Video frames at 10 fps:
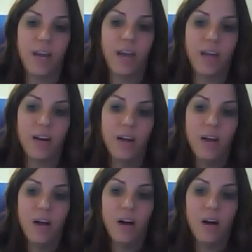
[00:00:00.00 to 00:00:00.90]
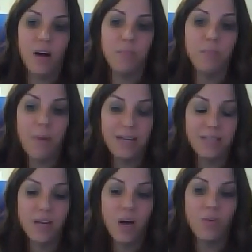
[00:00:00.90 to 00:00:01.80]
And
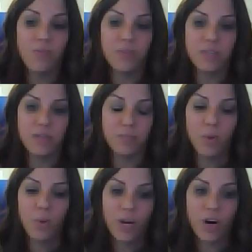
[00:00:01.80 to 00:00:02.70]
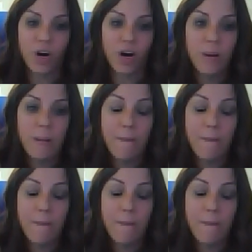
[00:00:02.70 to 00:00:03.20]
myself as an employer,